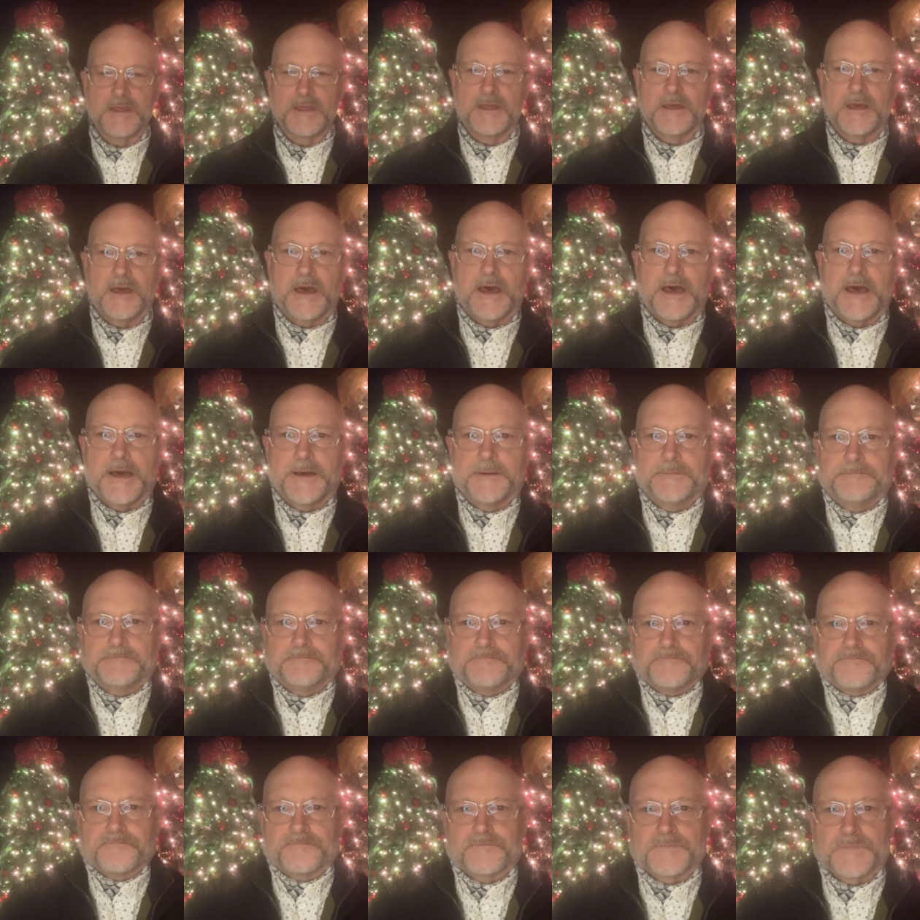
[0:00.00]
um,
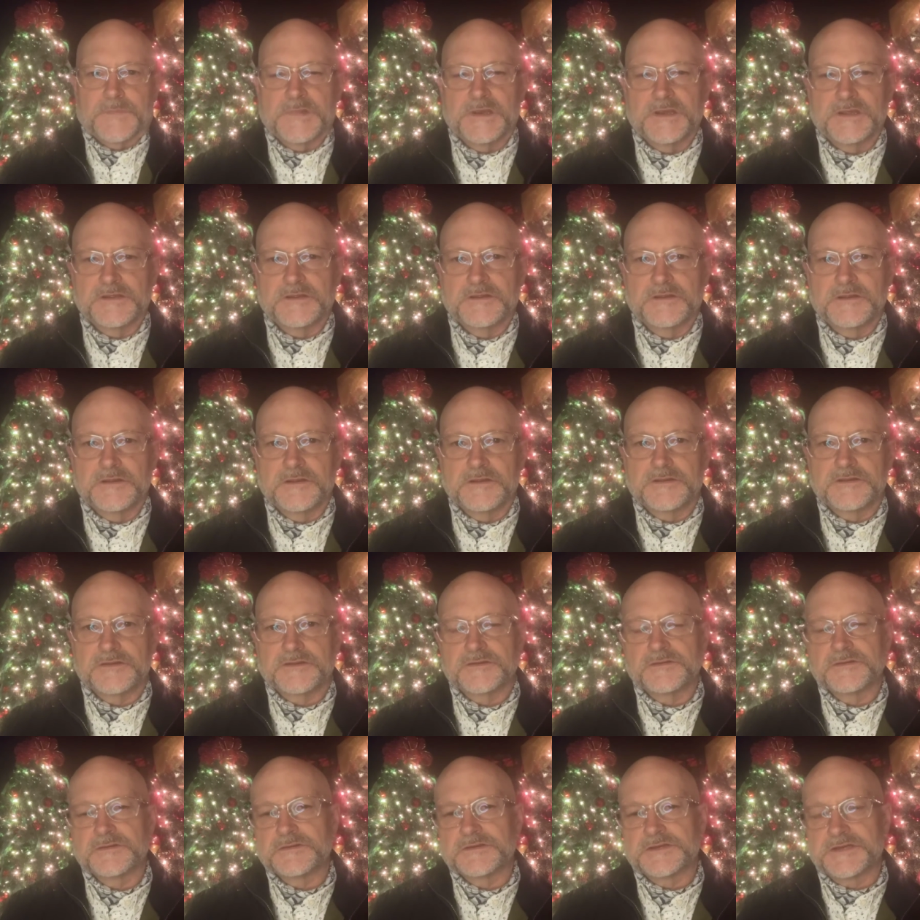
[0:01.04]

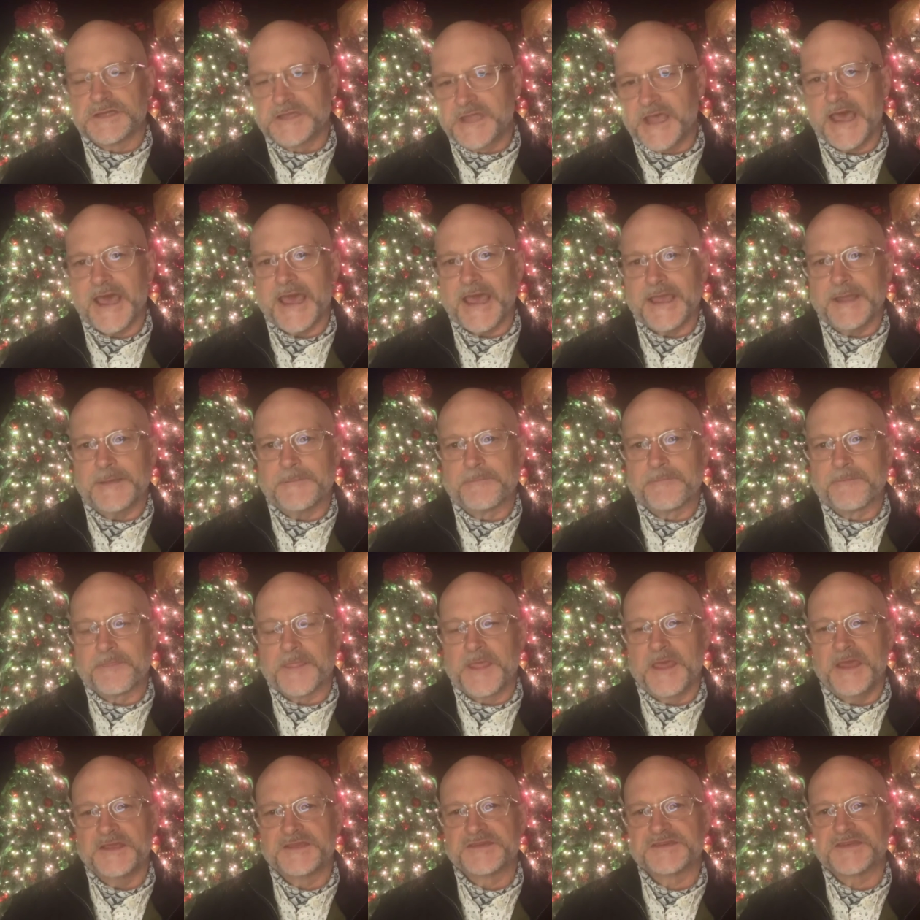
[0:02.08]
today,
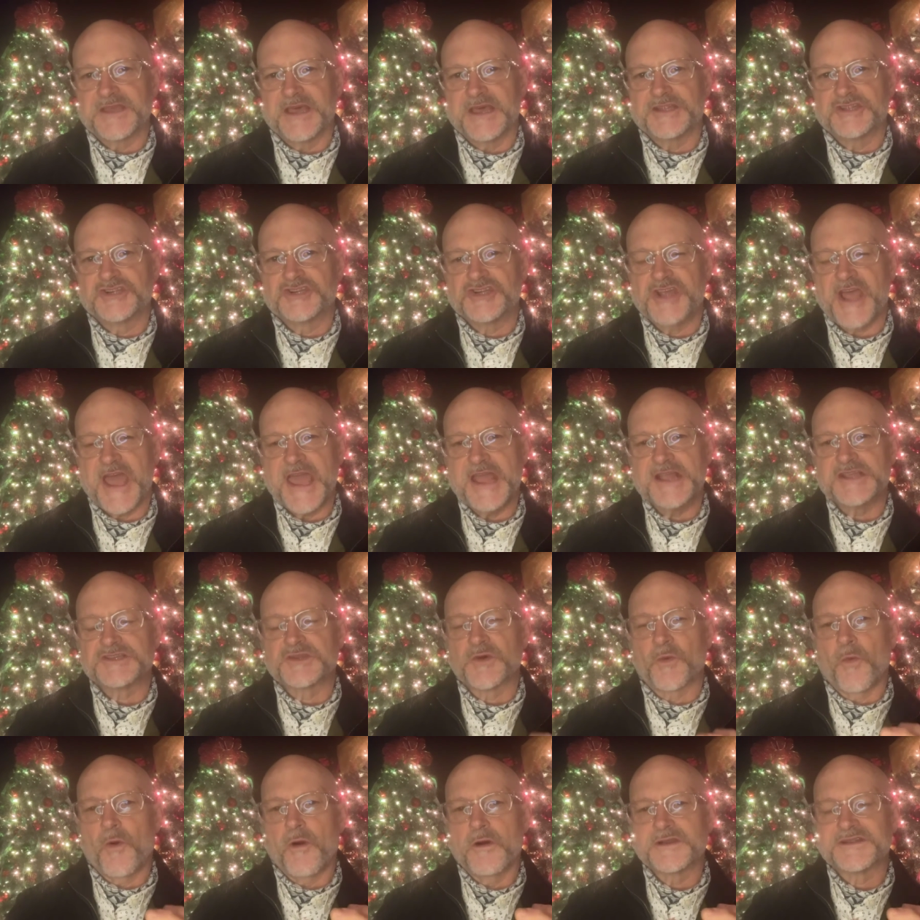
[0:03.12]
he said, change the
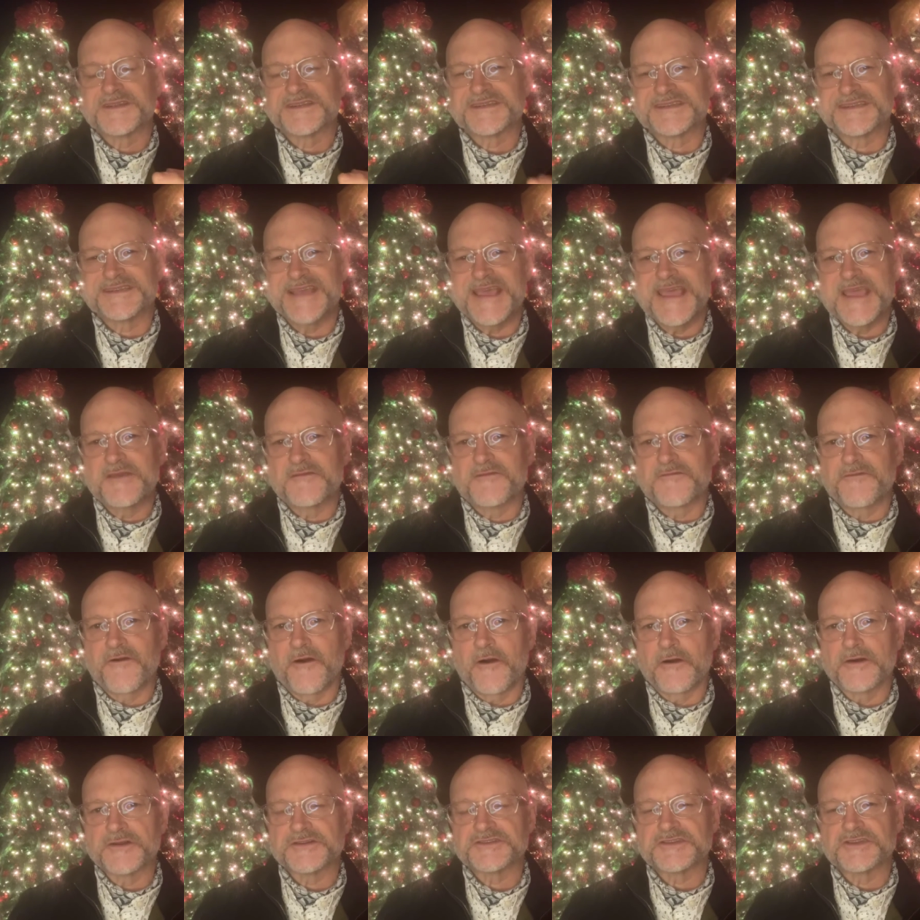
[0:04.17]
word seek
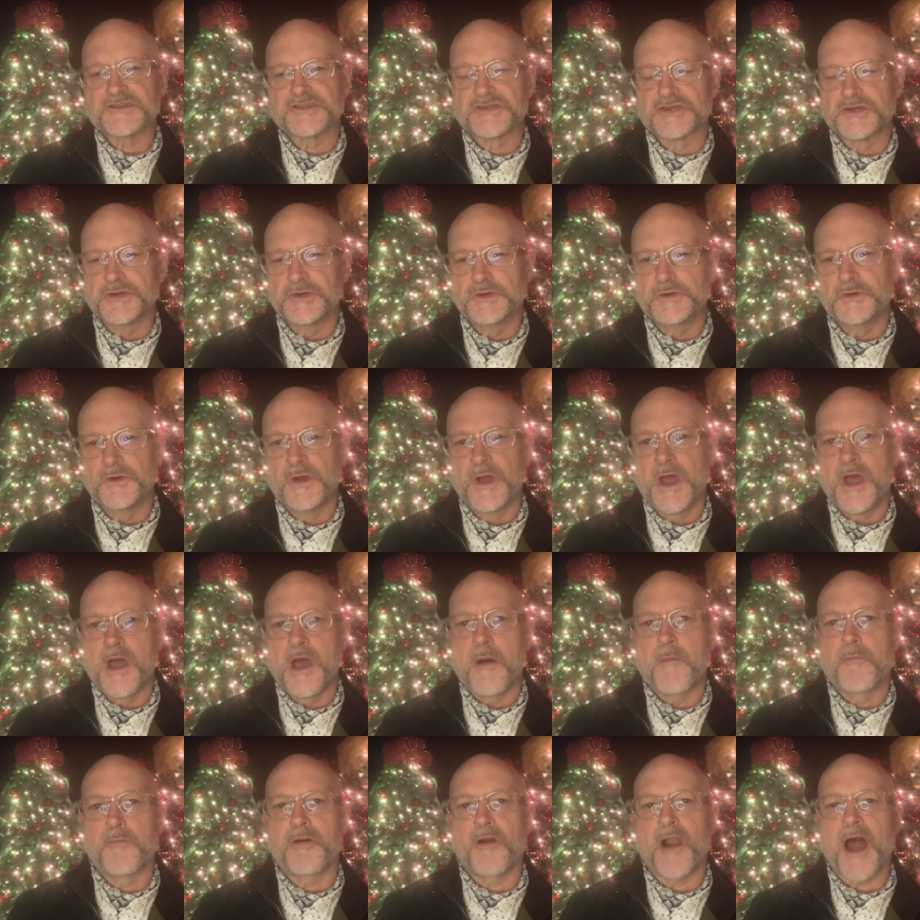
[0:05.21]
first to
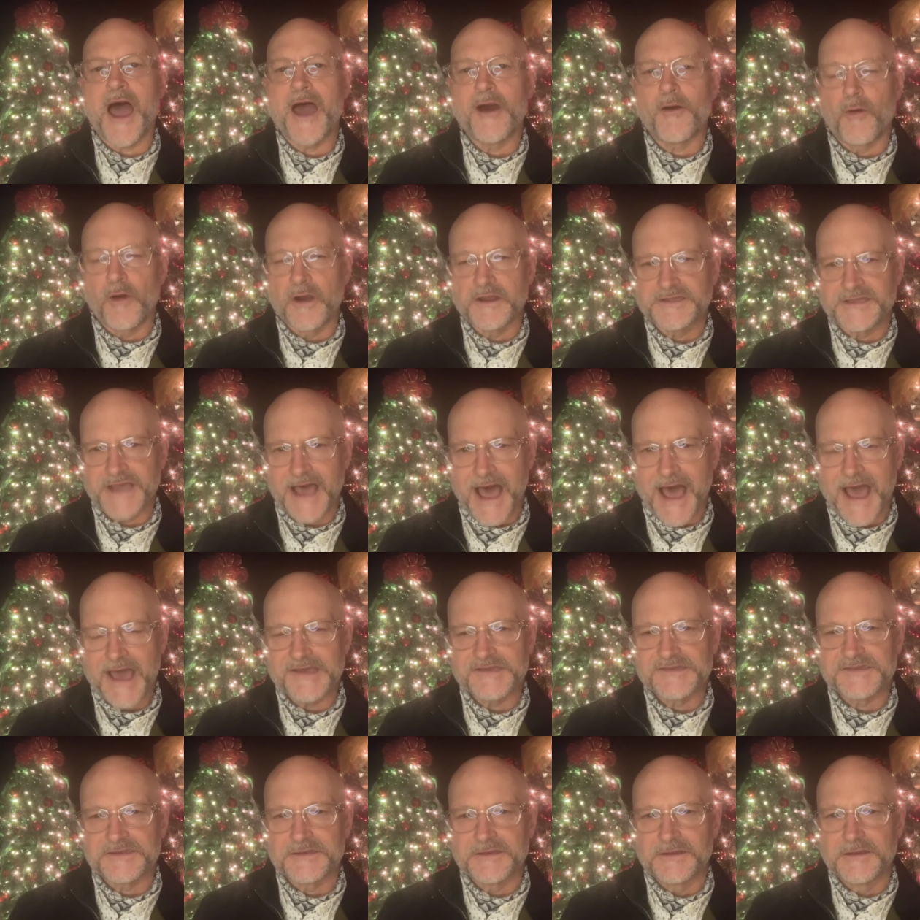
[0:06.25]

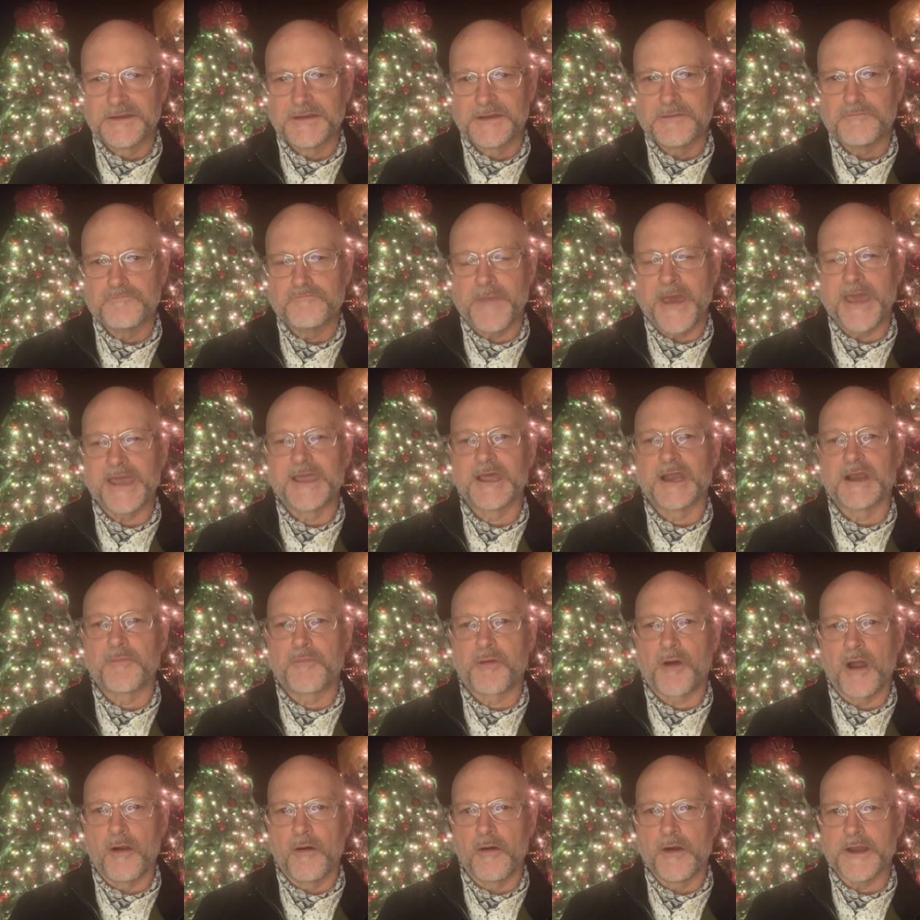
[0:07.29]
prioritize, make it a
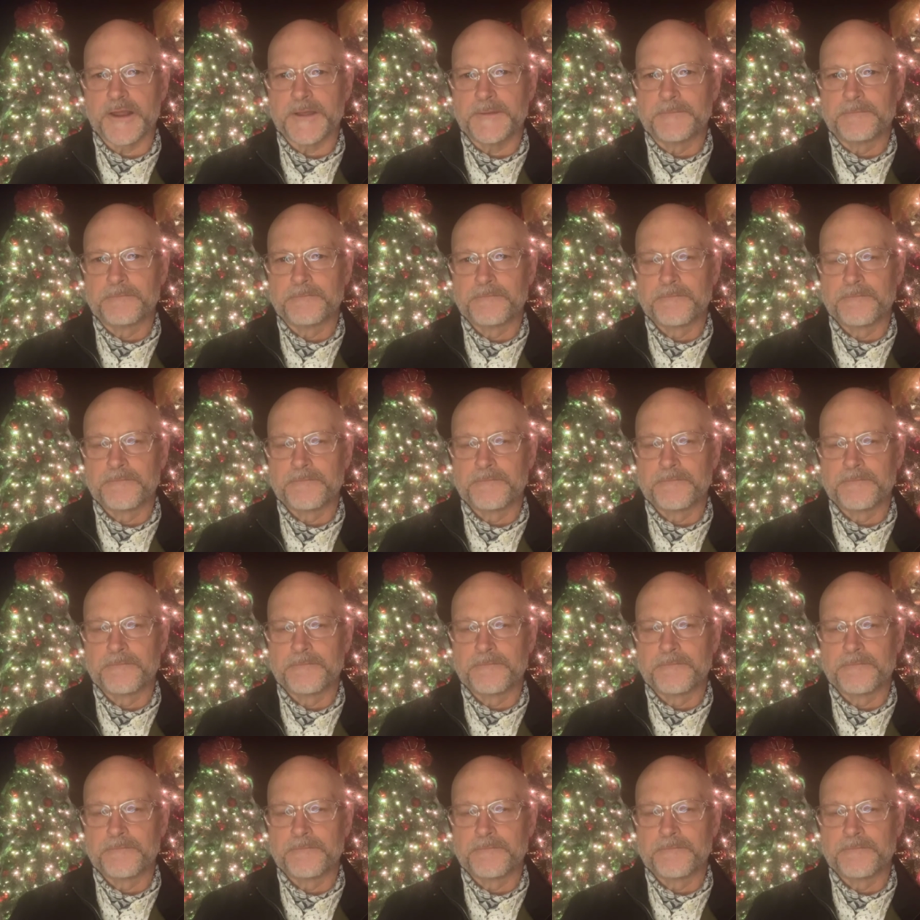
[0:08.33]
priority.